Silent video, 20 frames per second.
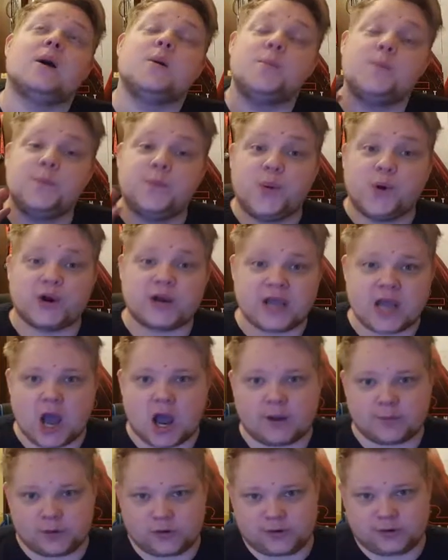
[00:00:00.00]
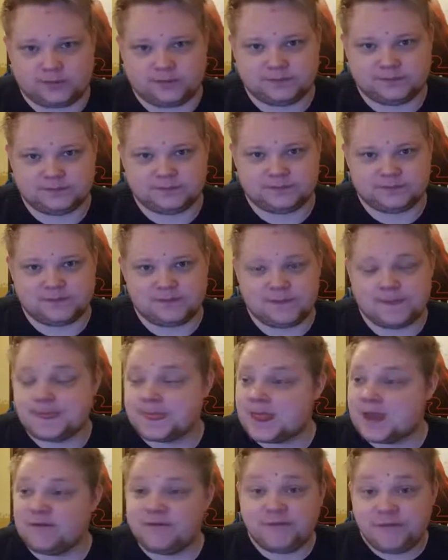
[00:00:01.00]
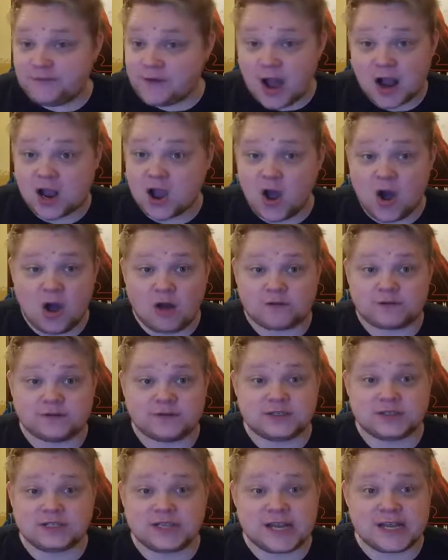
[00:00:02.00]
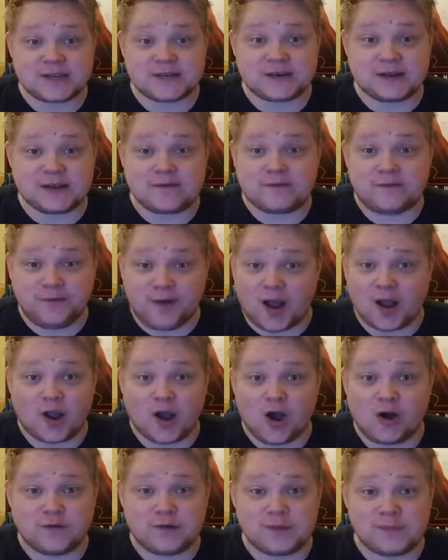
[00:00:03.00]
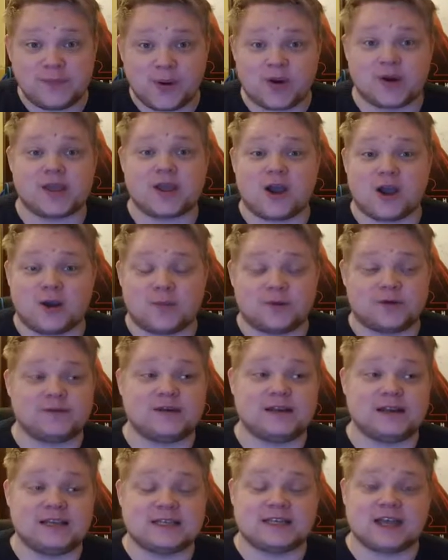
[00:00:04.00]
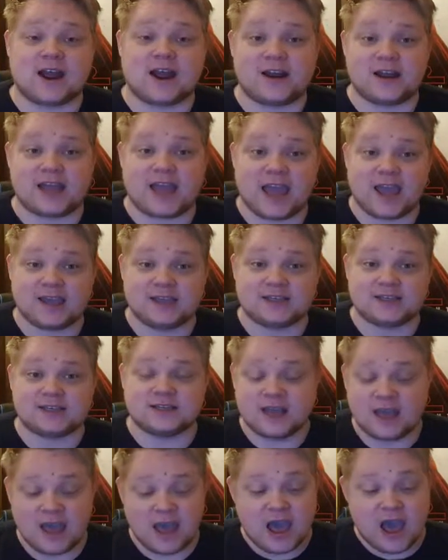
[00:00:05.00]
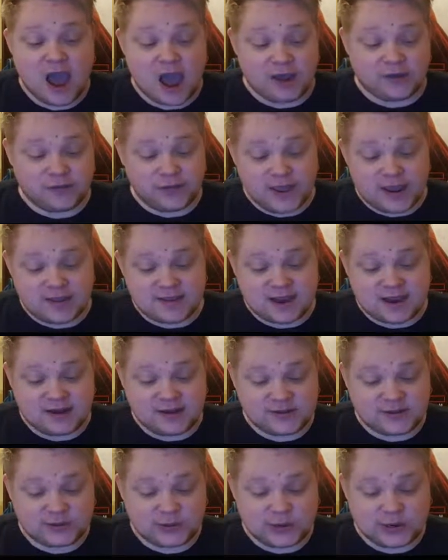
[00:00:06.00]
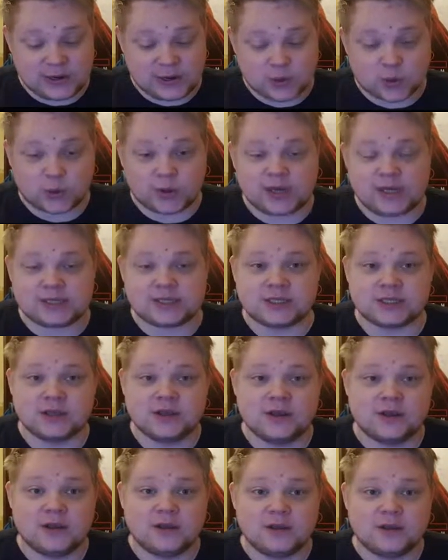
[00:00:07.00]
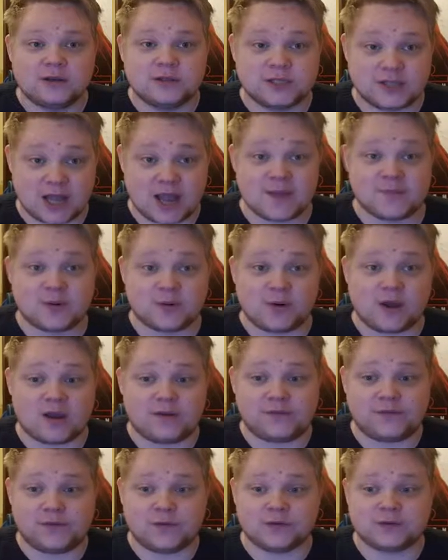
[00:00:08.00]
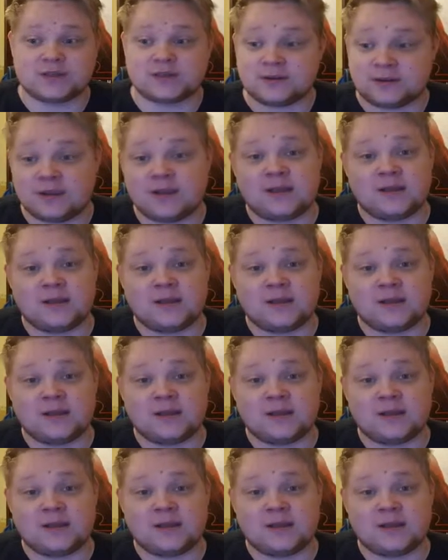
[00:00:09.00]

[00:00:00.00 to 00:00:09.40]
Body armor. Fuck off! Just literally fuck off with body armor in this kind of cases. I think they need to increase sniper rifles,